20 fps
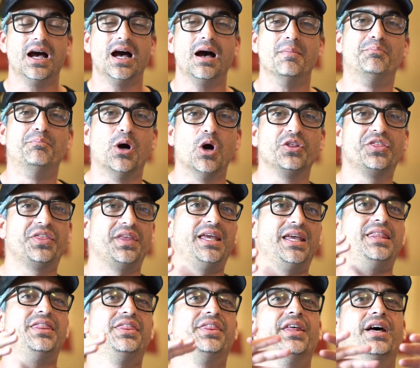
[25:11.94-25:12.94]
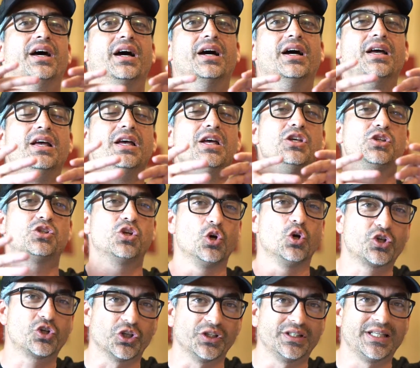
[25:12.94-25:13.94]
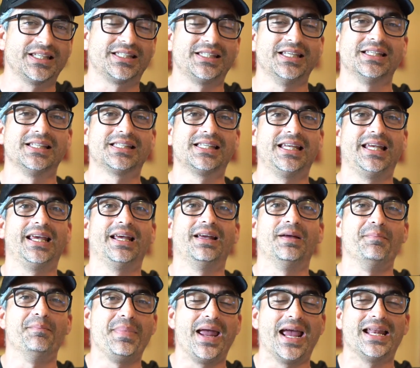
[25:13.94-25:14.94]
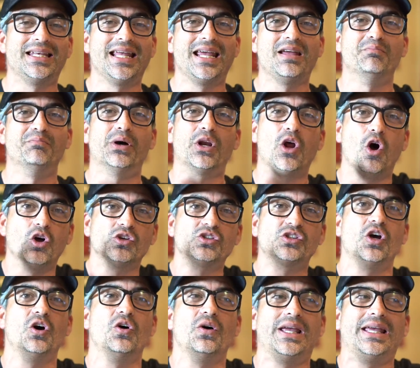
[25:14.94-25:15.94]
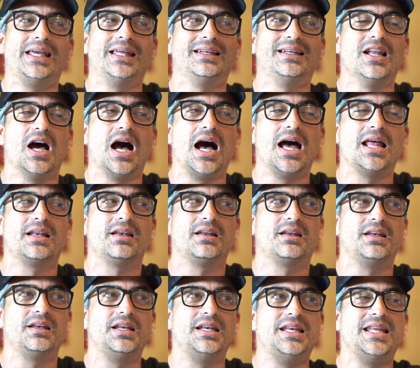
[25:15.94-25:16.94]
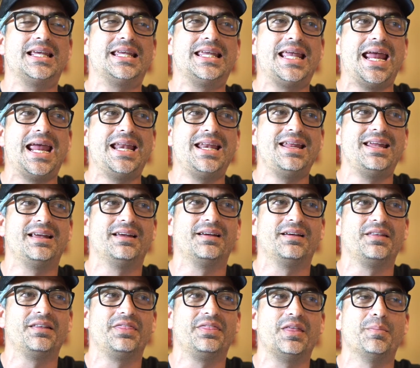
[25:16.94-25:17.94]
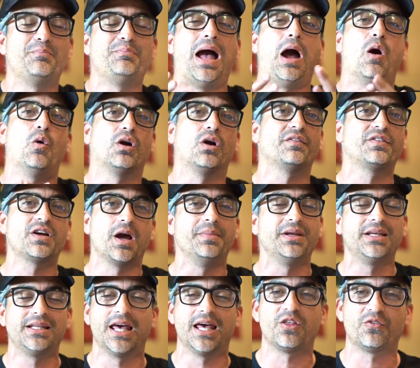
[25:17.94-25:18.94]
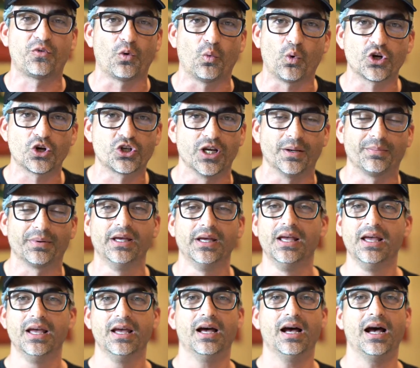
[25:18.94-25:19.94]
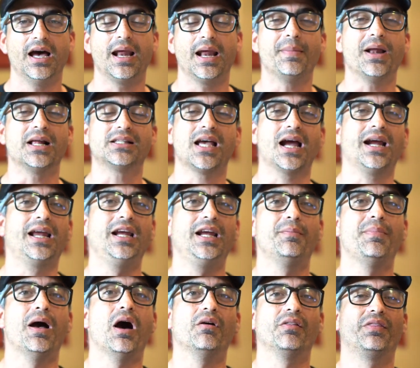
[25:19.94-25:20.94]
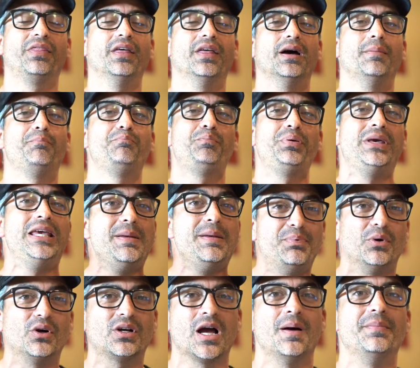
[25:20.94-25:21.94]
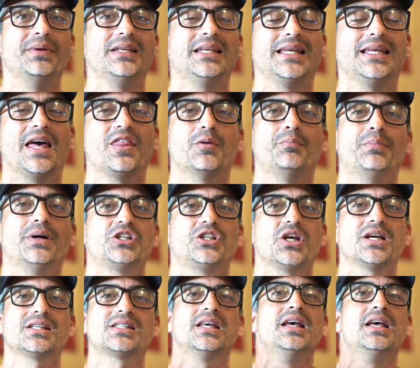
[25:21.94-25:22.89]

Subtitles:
both in the social distancing mandate, but also in not negating the power of coming together for worship. And I'm not talking about the people coming together, but just